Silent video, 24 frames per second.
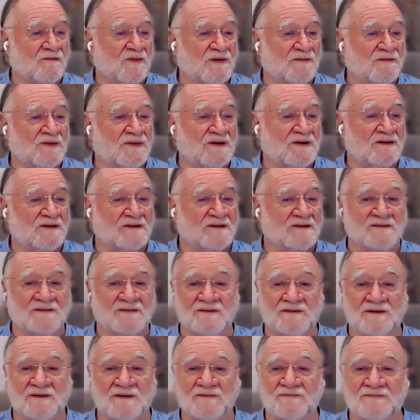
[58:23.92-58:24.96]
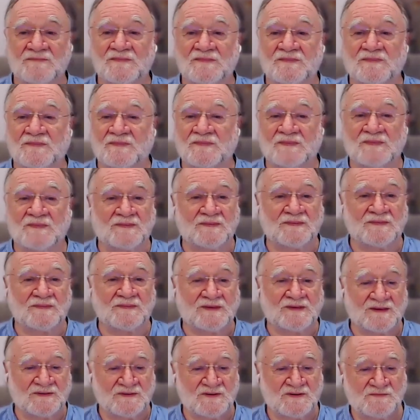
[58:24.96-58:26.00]
1 minute.
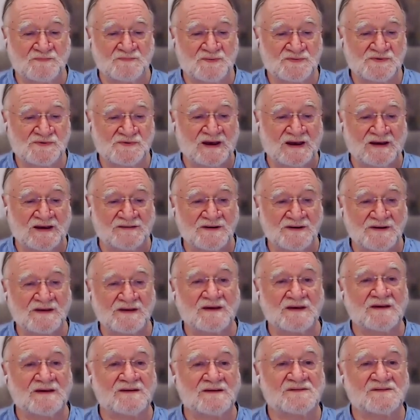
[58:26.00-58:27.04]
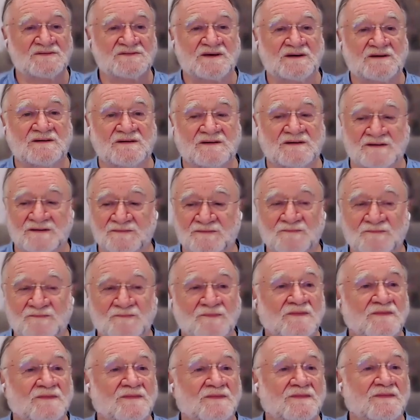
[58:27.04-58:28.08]
Can you put your hand again? Because I.
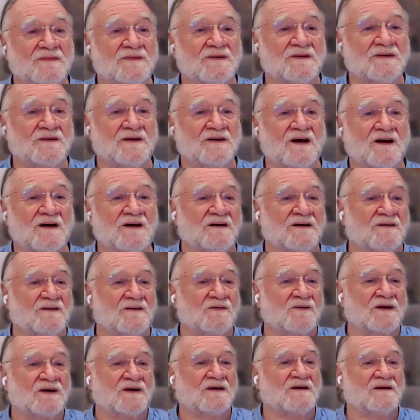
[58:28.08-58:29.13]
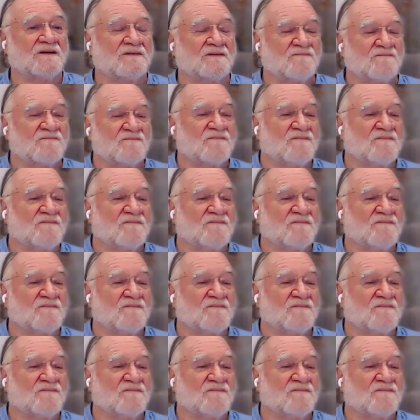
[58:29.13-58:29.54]
Okay.